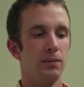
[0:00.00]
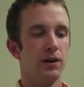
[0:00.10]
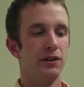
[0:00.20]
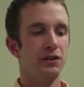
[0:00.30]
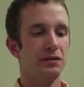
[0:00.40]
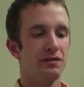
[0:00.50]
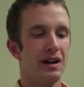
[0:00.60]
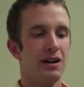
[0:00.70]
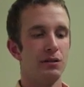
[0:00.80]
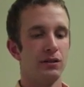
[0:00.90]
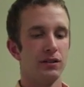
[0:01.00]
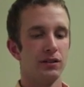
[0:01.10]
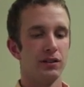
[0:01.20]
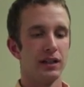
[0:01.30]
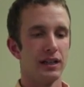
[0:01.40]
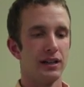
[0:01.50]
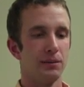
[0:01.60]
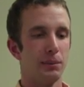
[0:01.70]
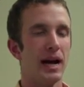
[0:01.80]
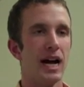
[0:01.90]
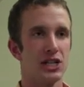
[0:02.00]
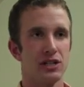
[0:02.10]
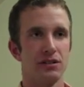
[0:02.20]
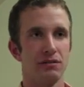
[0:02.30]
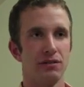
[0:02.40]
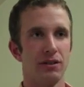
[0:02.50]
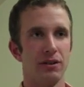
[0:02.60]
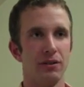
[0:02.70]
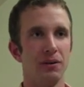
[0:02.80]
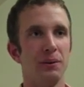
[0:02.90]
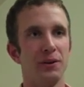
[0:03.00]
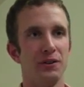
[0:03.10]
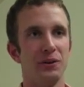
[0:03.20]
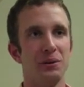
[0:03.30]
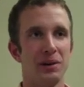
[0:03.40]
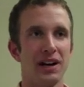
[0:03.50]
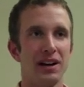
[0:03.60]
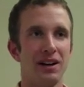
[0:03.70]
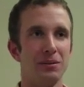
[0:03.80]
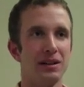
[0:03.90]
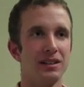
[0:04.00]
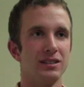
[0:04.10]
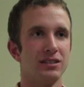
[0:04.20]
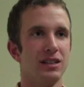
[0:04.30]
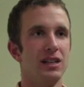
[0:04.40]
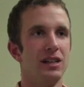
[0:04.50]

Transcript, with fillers: a newfound like passion for what we were doing back here because